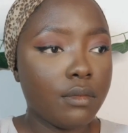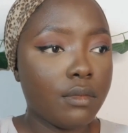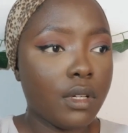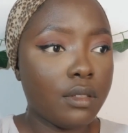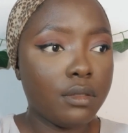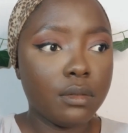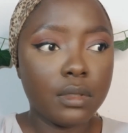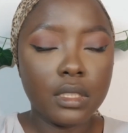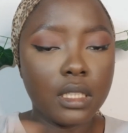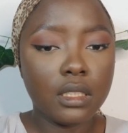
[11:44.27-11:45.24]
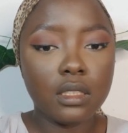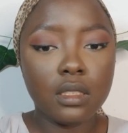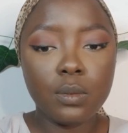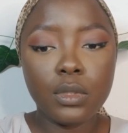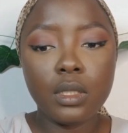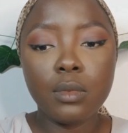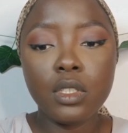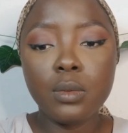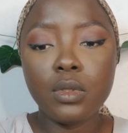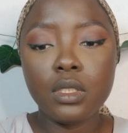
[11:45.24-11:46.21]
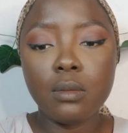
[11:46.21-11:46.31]
I don't know what that is, but I'm going
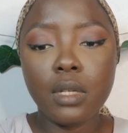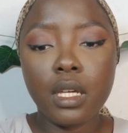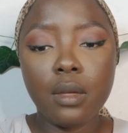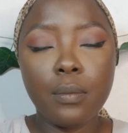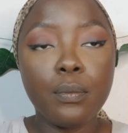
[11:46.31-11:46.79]
to be using my